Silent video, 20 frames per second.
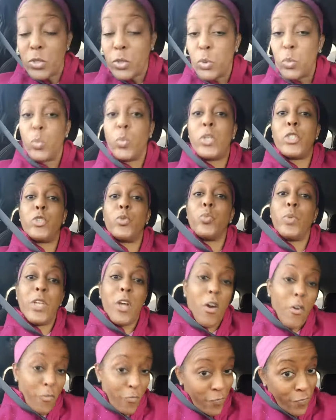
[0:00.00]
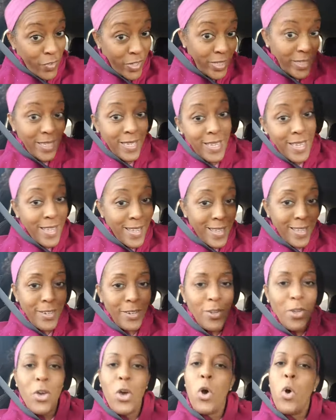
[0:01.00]
to which we are filling
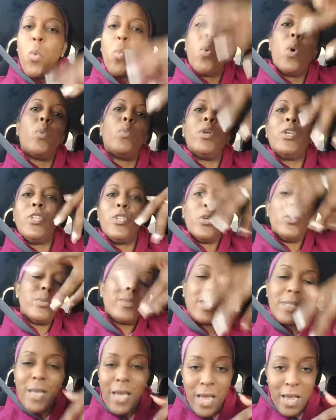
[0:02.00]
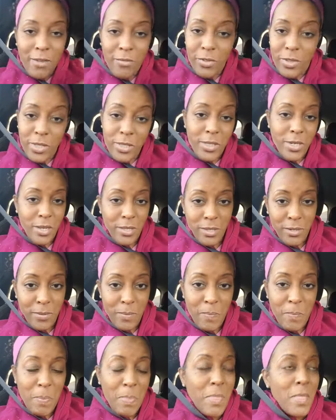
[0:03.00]
in what we used to have with each other.
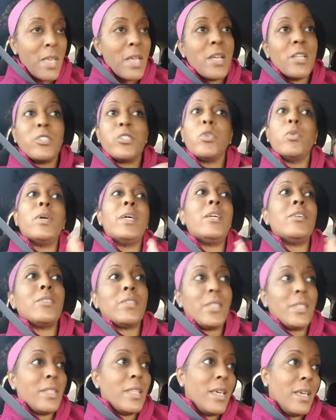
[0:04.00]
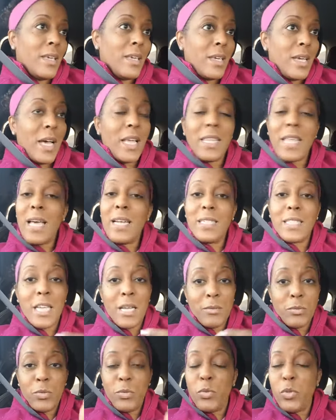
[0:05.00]
So here's the thing. A lot of
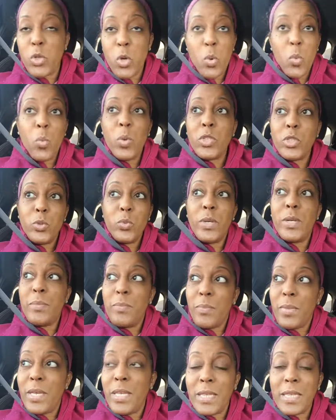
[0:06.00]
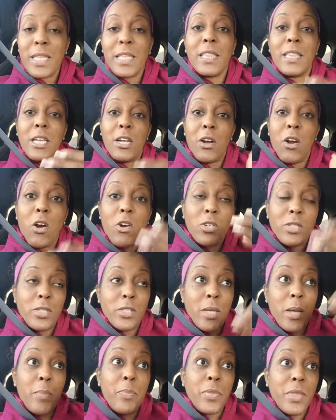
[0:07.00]
times we don't want to admit that there are
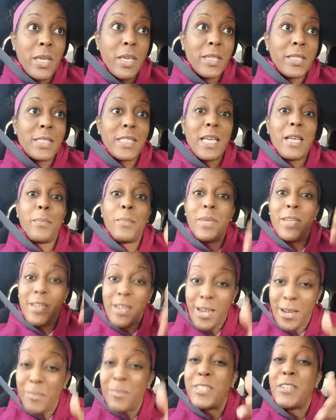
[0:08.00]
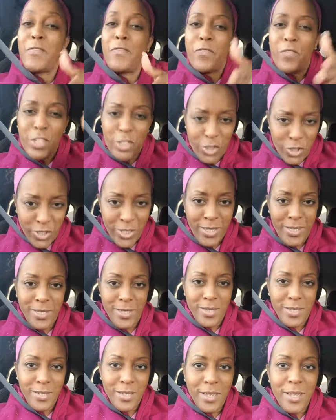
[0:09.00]
some things that become deficient